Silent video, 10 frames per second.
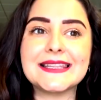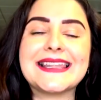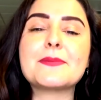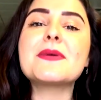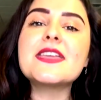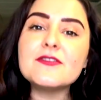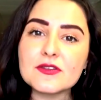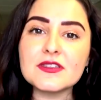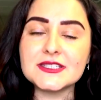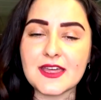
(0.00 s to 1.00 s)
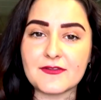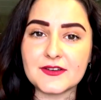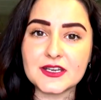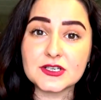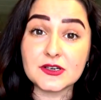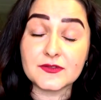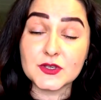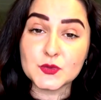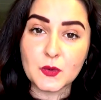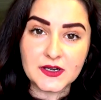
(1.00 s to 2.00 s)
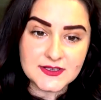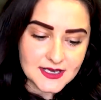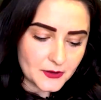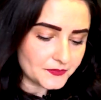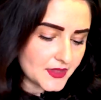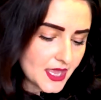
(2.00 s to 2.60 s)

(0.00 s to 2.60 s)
Let me give you the definition of these words now.